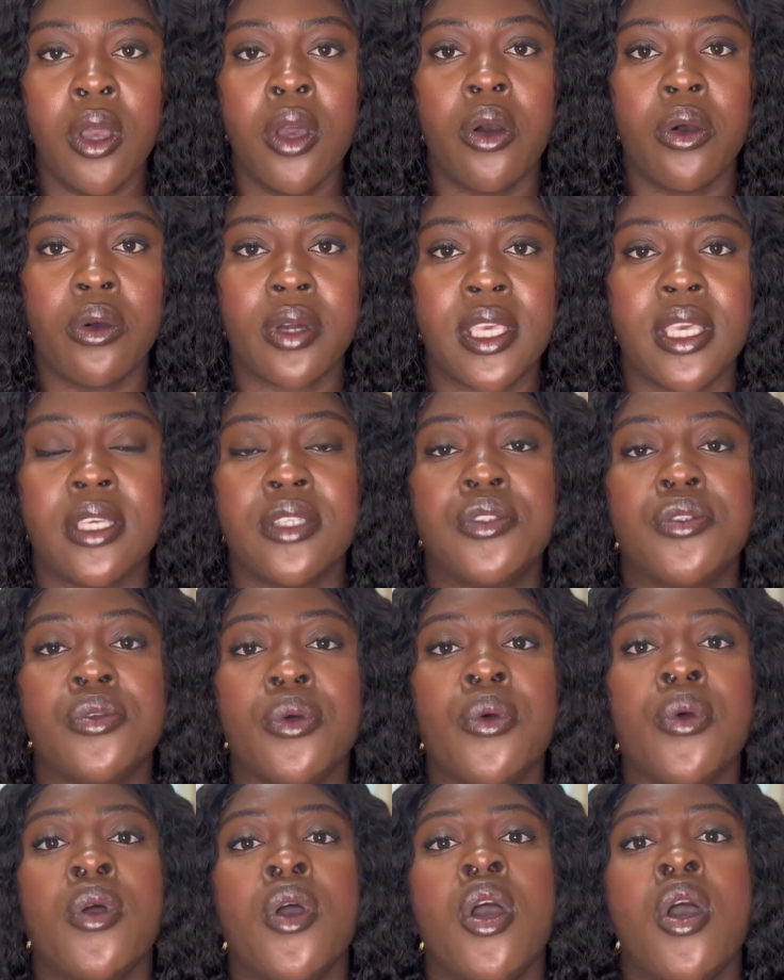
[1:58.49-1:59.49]
Okay,
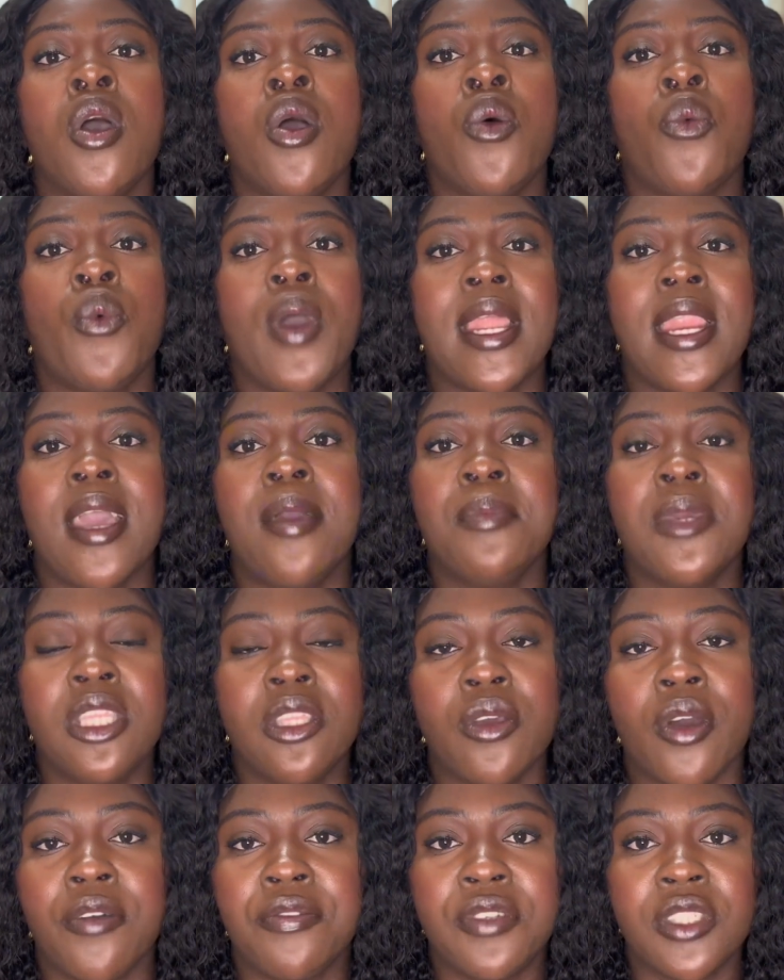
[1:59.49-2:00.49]
so when I mean
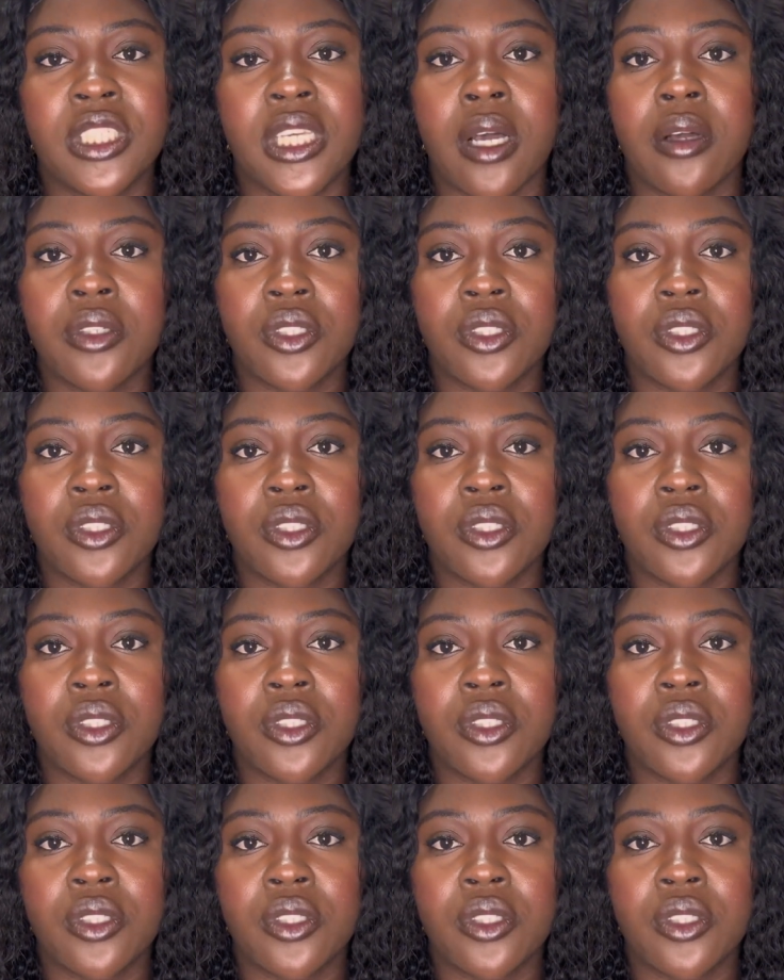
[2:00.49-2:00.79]
the official